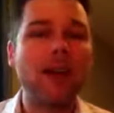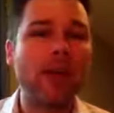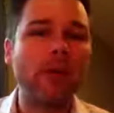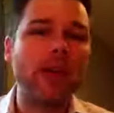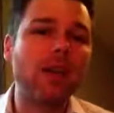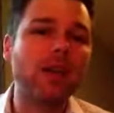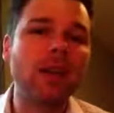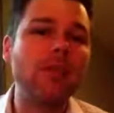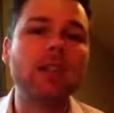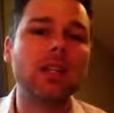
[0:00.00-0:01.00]
and without
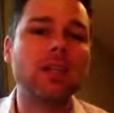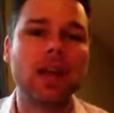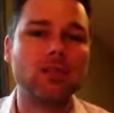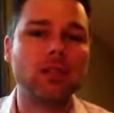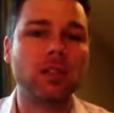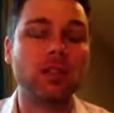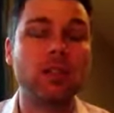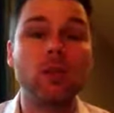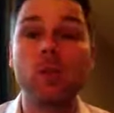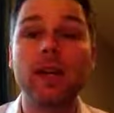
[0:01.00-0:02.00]
love and connection,
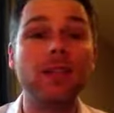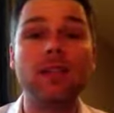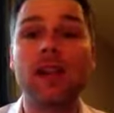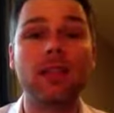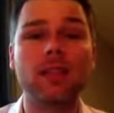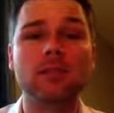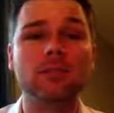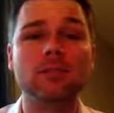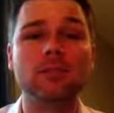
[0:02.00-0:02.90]
we have nothing.